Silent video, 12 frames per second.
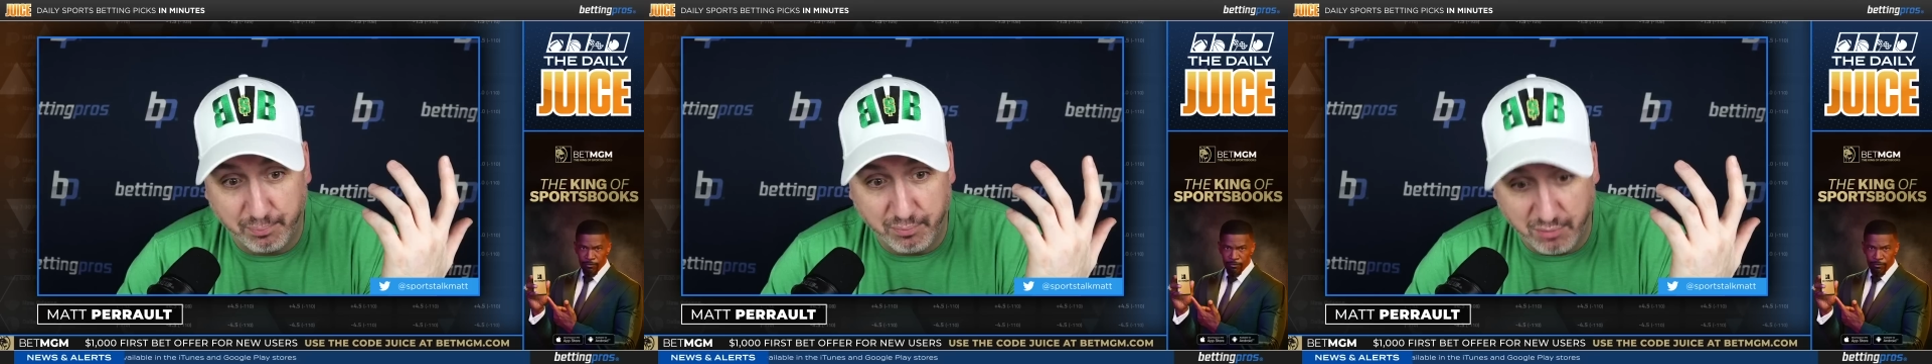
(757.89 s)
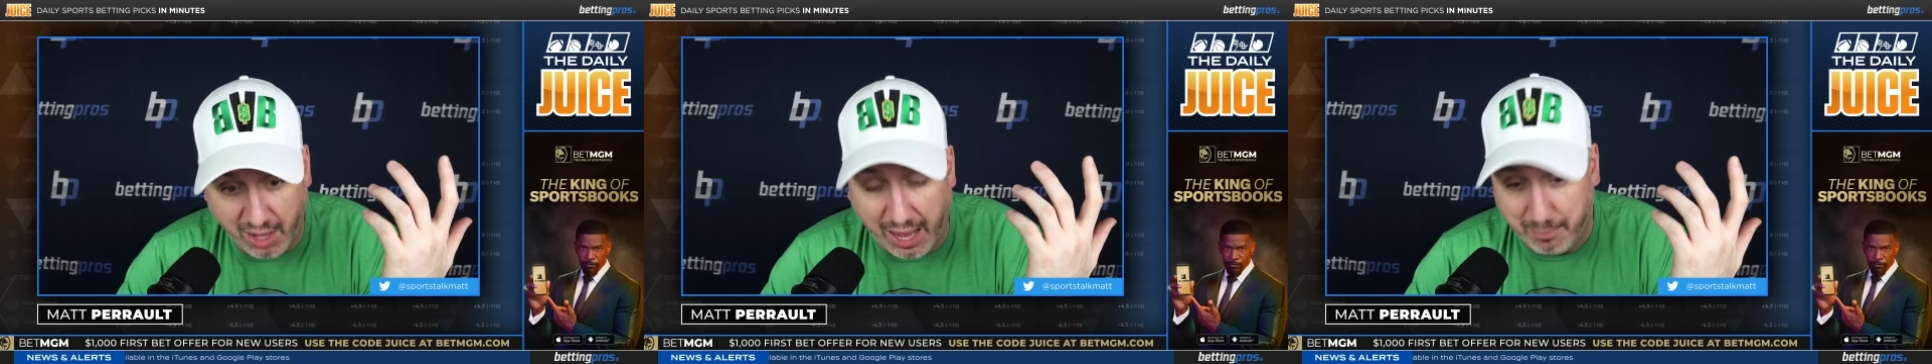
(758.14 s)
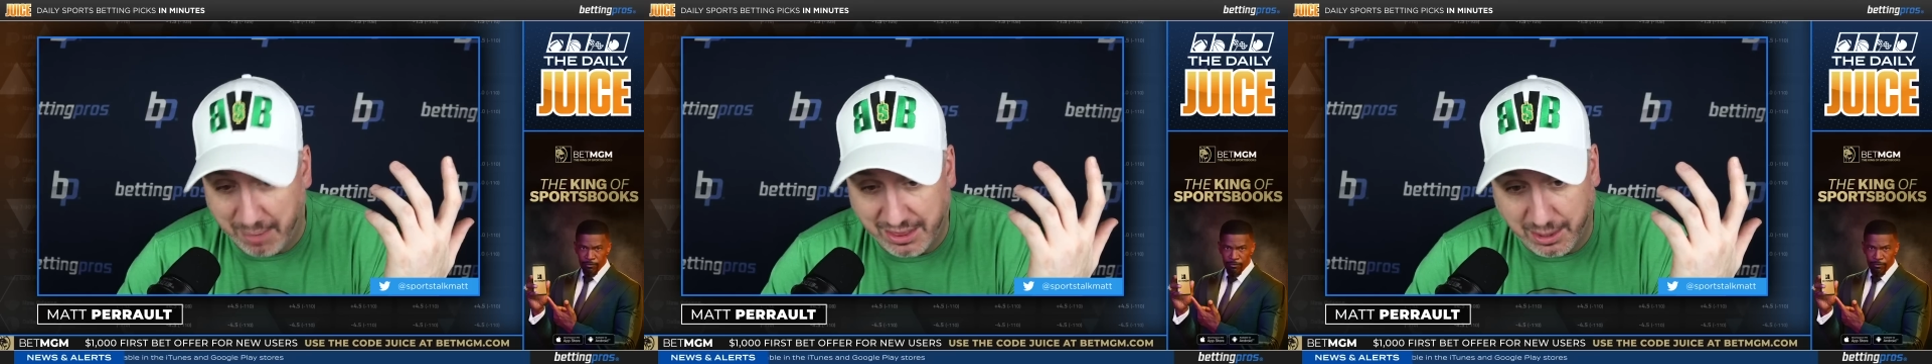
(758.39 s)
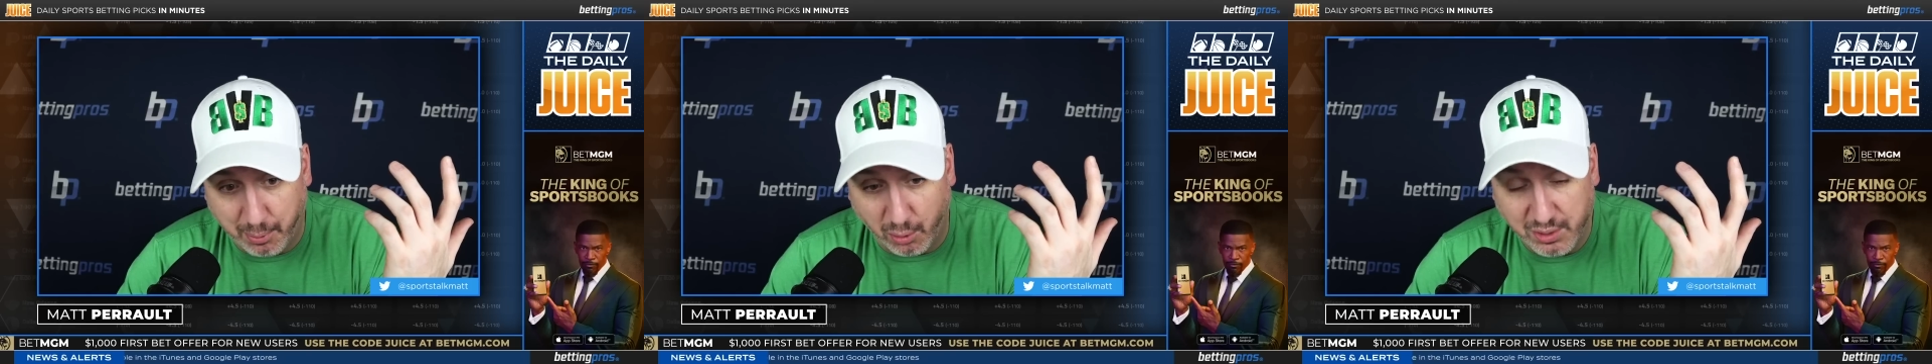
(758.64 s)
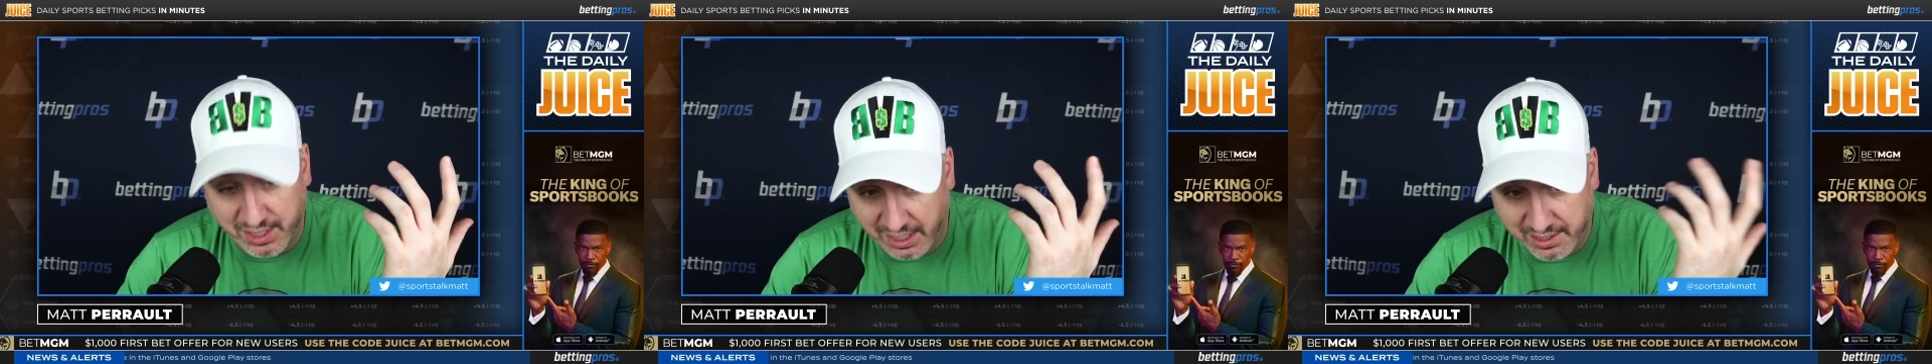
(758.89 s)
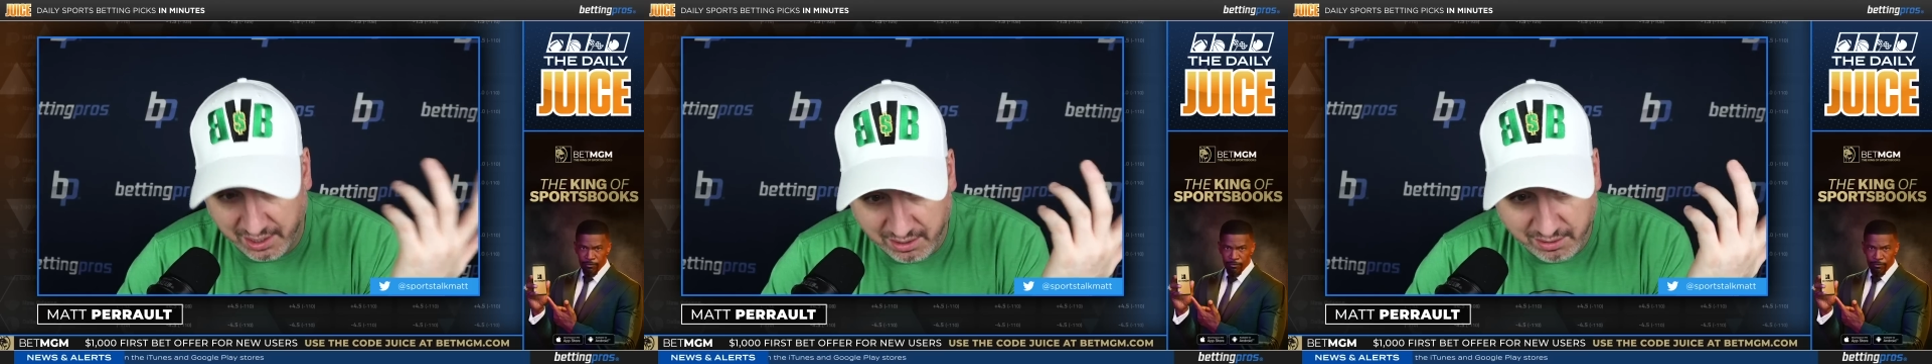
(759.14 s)
not make the
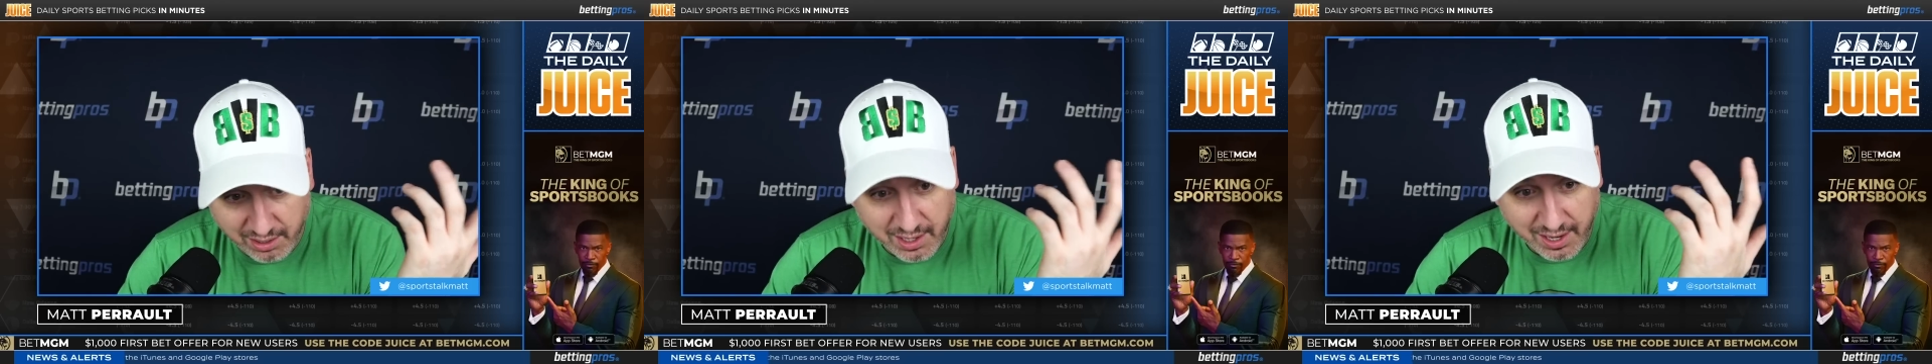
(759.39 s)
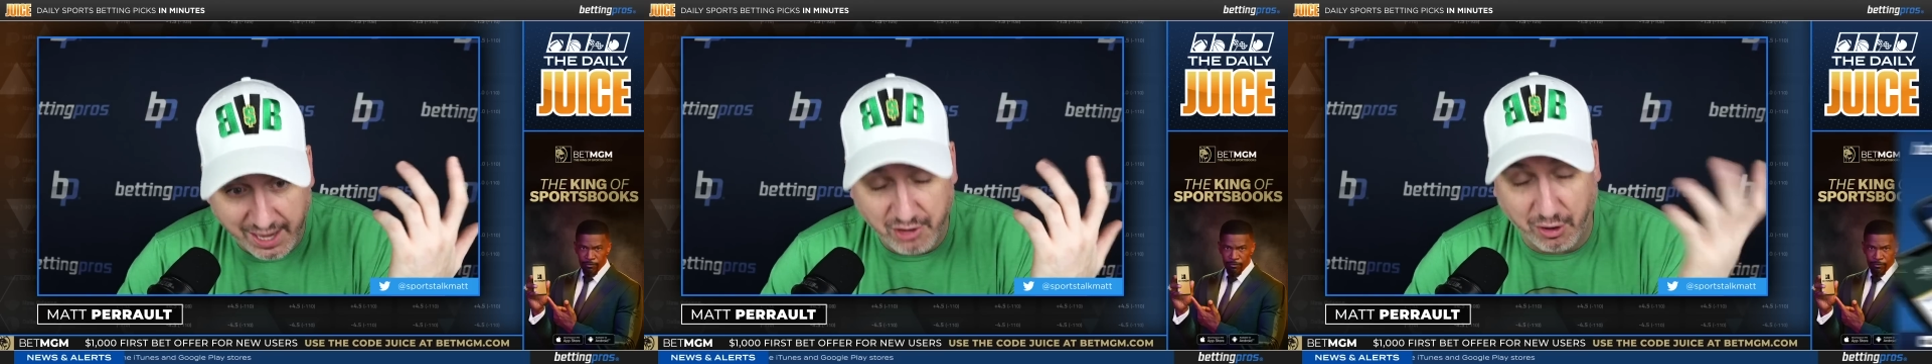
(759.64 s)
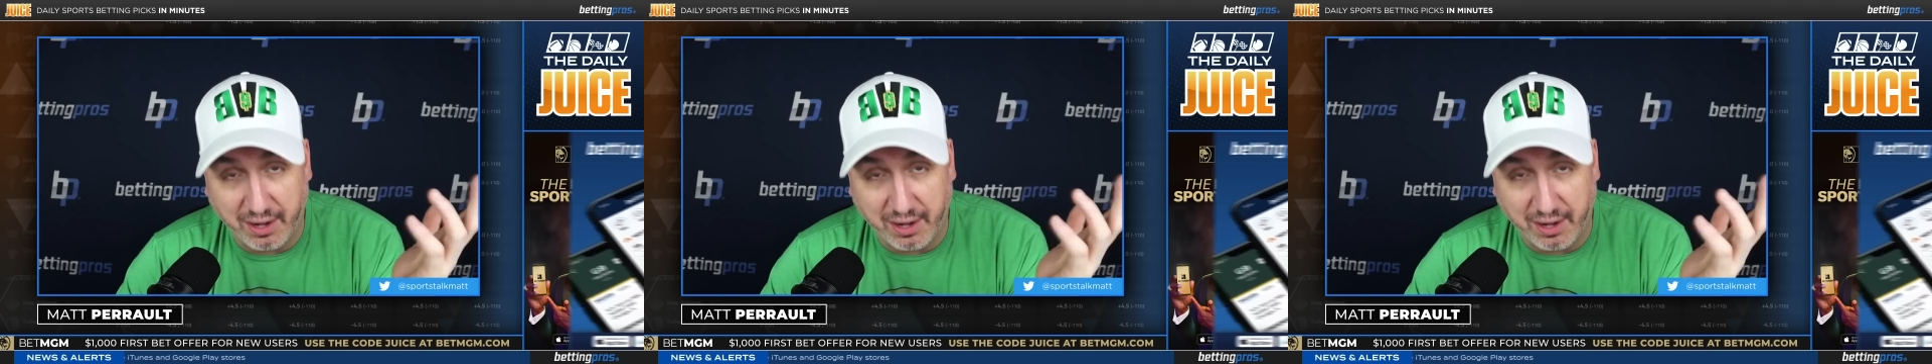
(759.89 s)
postseason and